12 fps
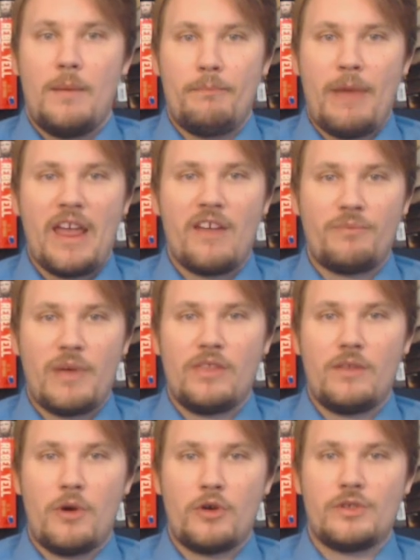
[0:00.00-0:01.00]
may have
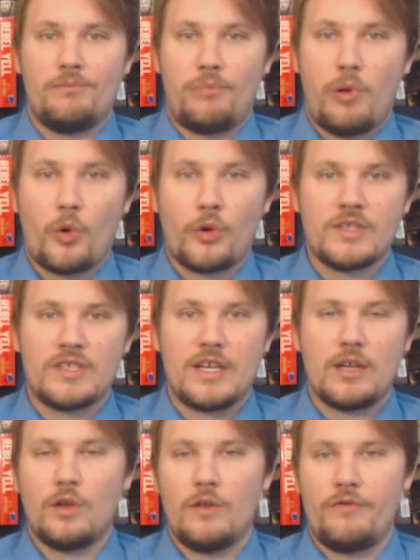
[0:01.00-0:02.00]
been the most important
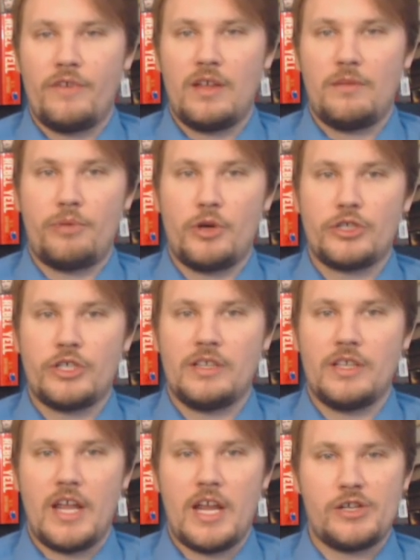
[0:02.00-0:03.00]
single event pushing
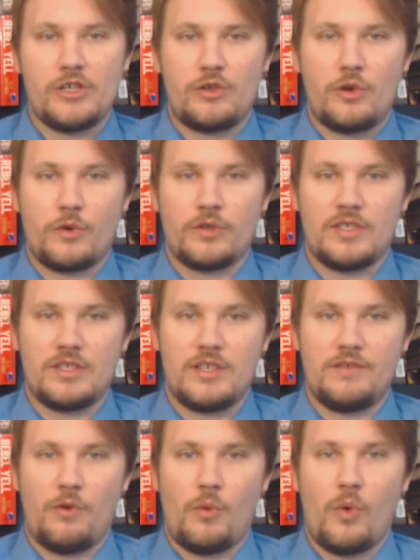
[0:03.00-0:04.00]
the nation towards the
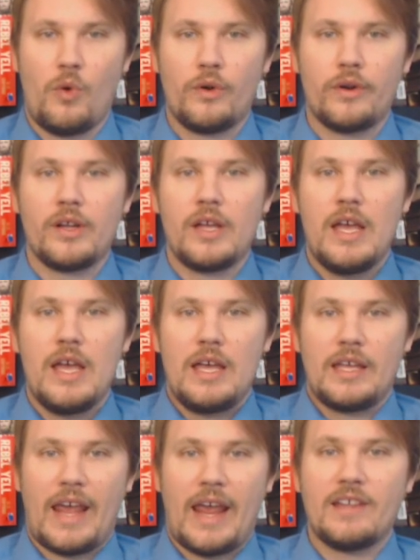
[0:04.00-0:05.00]
Civil War.
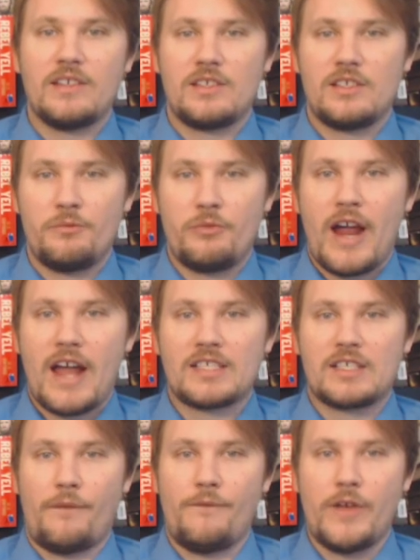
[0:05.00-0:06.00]

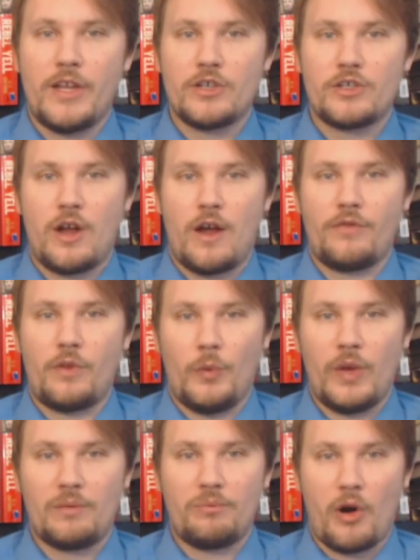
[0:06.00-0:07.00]
Kansas-Nebraska finished off the
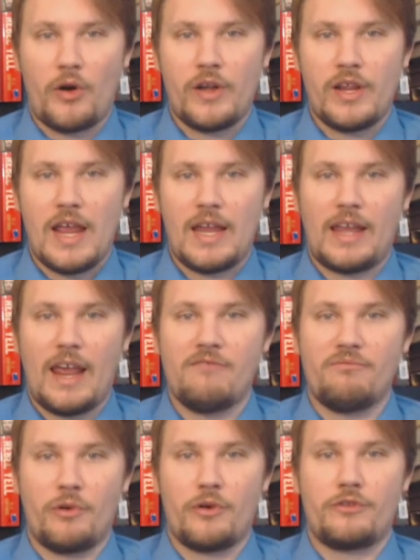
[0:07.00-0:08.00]
Whig Party and
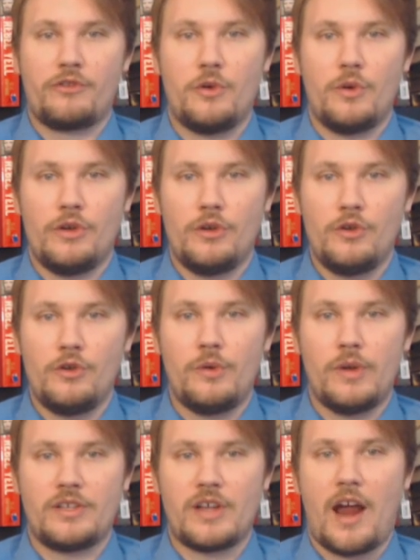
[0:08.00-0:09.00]
gave birth to a
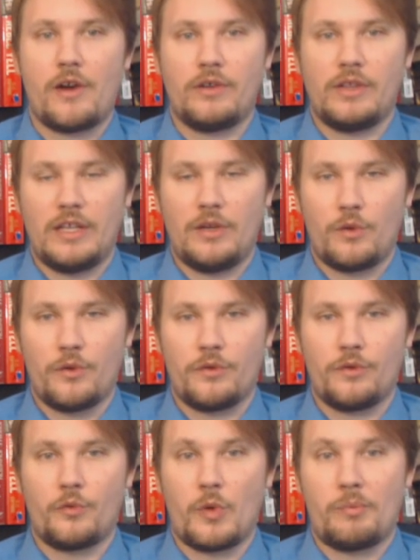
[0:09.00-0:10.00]
new, entirely
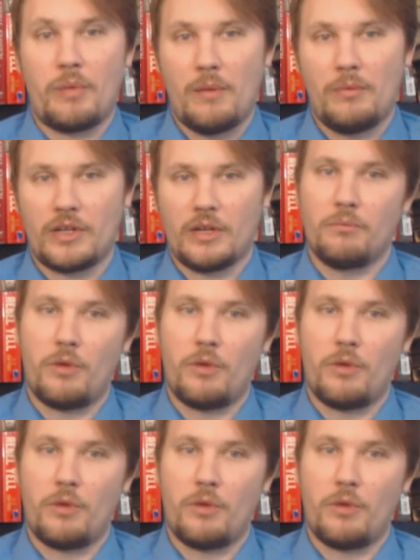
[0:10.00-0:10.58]
northern Republican